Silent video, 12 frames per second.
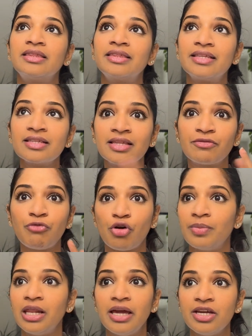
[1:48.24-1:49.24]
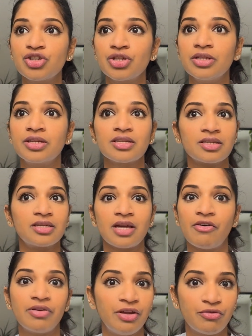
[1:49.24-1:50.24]
the formulation doesn't
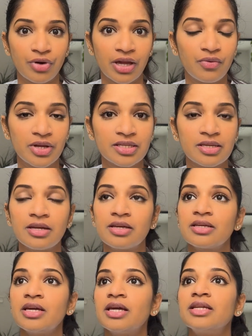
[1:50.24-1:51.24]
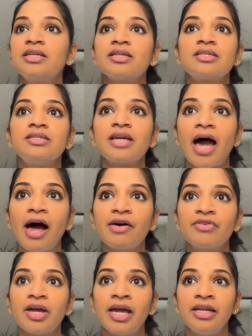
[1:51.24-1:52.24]
have any fragrance in it. It doesn't
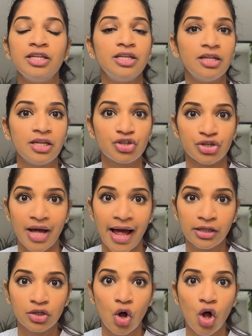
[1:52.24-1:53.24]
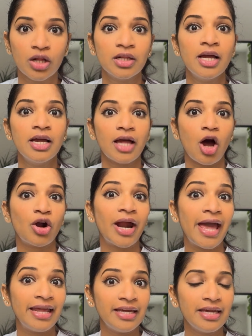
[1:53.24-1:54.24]
have any denatured alcohol or
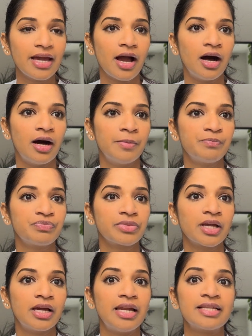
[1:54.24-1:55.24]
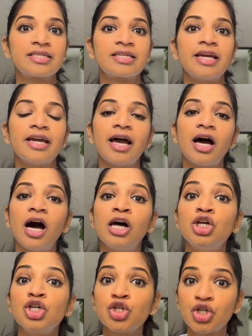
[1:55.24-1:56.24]
any let's say
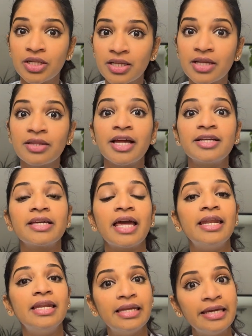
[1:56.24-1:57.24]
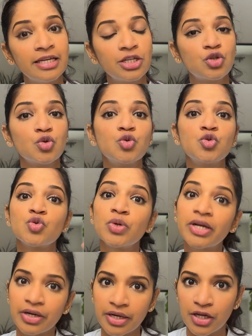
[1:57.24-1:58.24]
allergen that can lead to
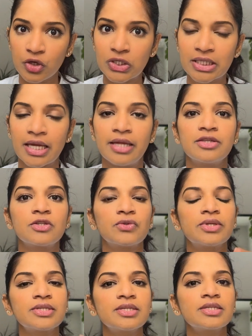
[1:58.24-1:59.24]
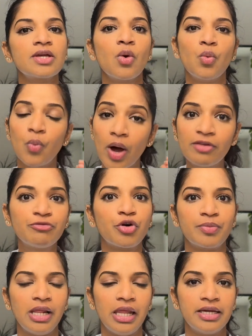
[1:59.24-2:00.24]
triggering your skin. So this is well
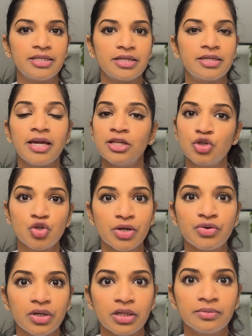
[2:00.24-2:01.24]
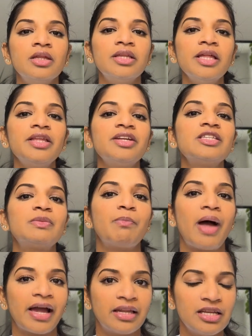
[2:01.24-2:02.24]
formulated in general. Then there is
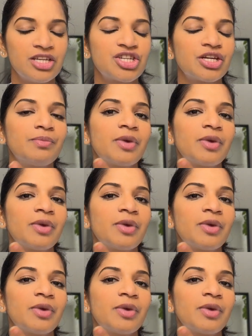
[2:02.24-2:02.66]
magnesium